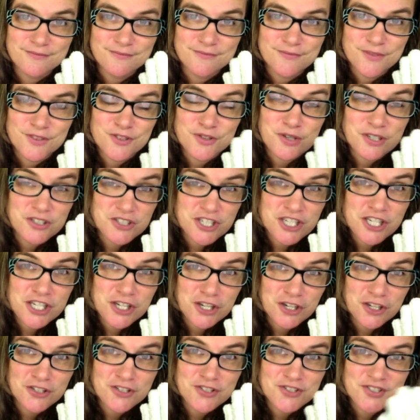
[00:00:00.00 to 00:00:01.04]
stretchy
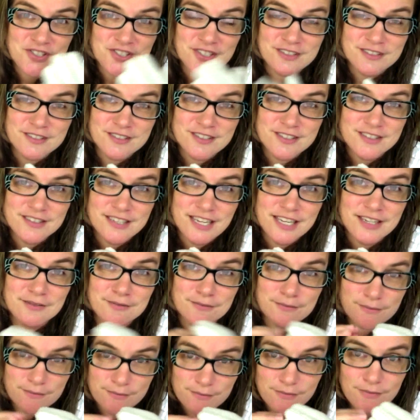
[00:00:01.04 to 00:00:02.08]
yarns and
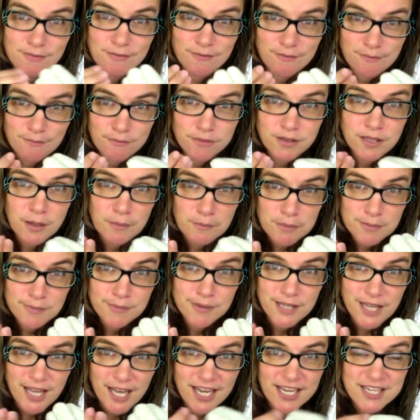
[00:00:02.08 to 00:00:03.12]
plump
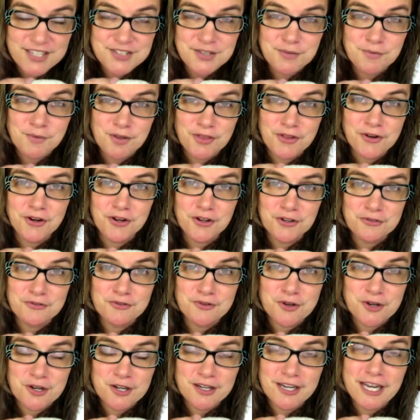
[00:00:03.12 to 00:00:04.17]
plies and what they're good
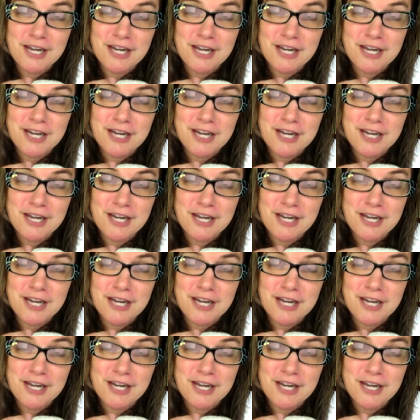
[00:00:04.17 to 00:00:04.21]
for?